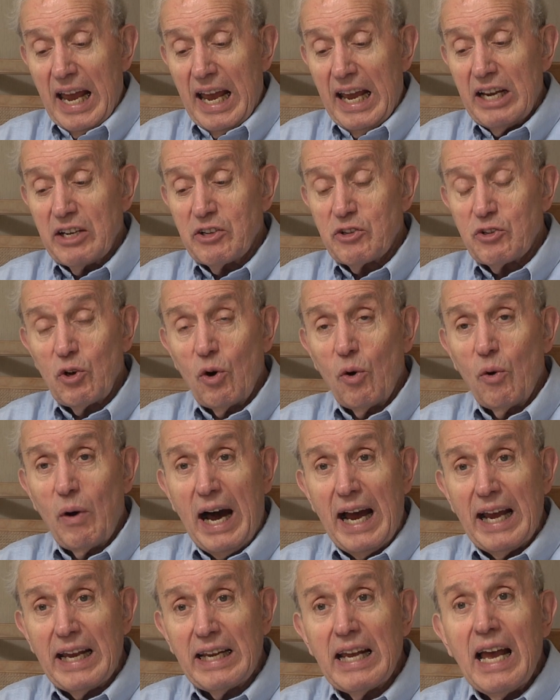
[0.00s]
And so
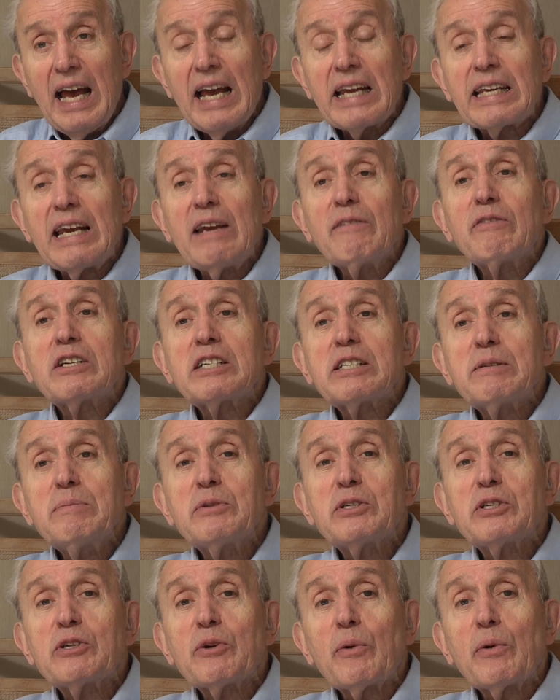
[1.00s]
I gave it
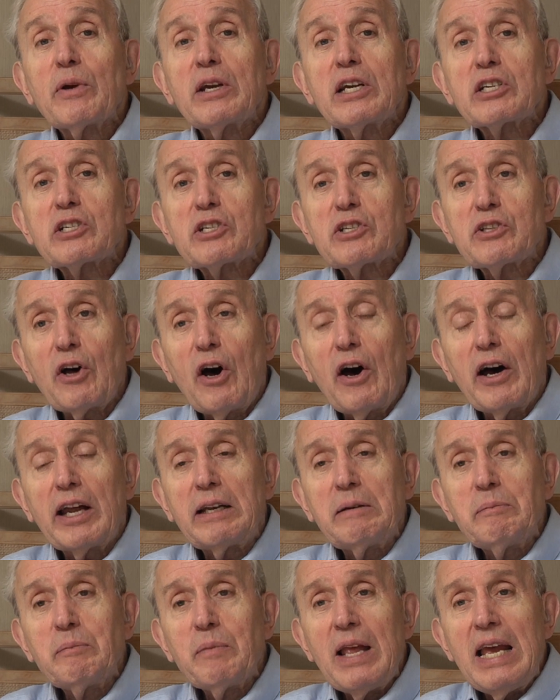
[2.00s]
some serious
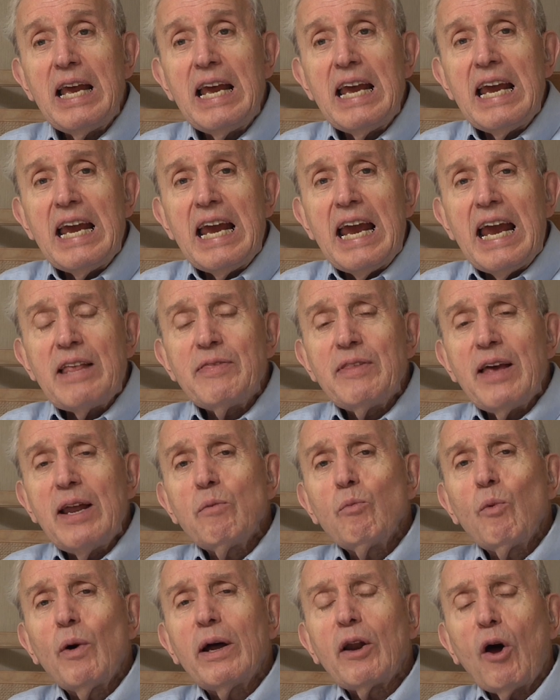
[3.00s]
thought. And
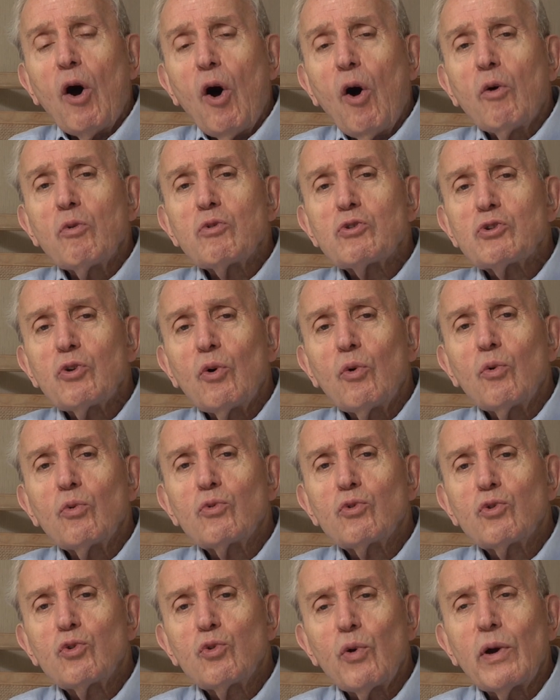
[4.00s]
then what
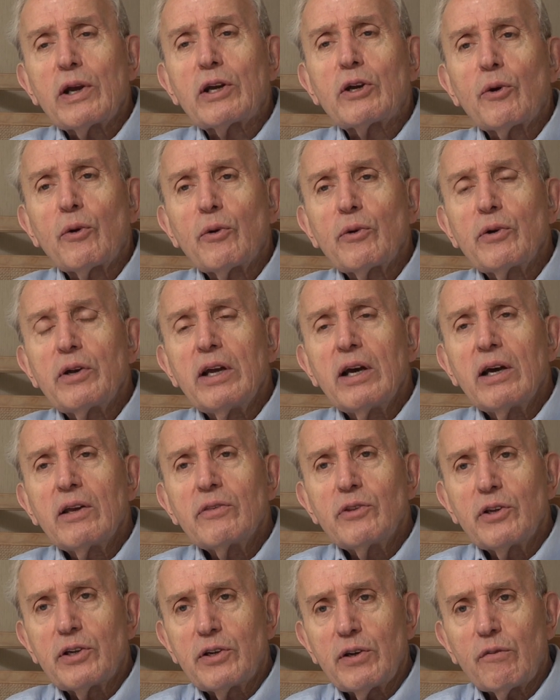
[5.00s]
also triggered
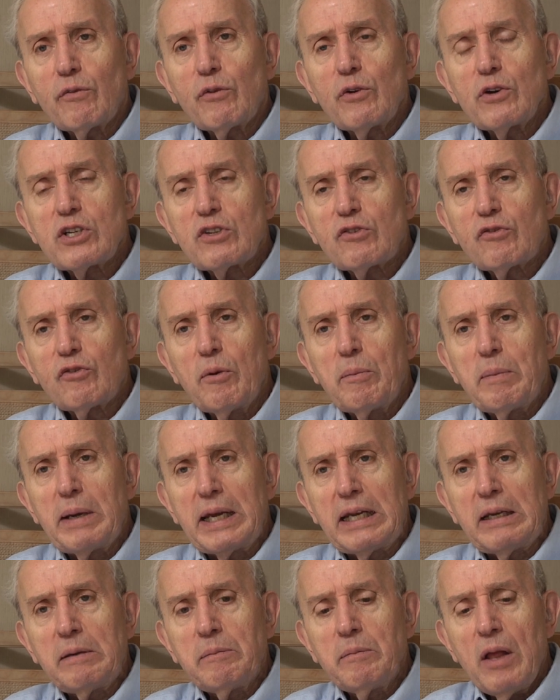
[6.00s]
the difference for
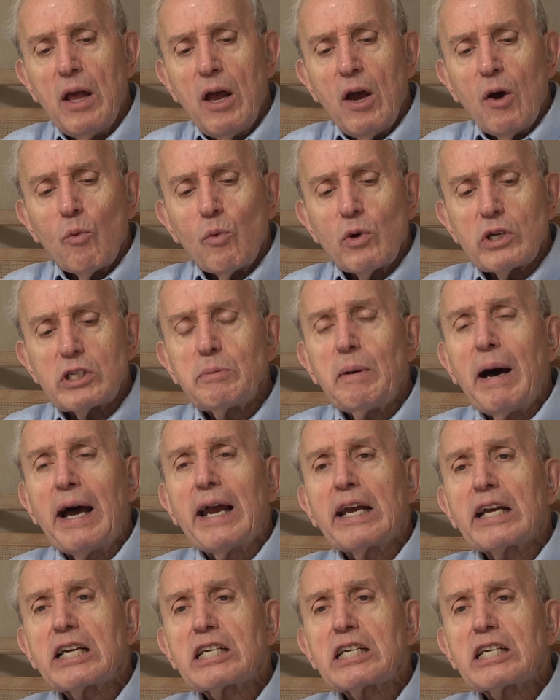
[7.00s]
me was my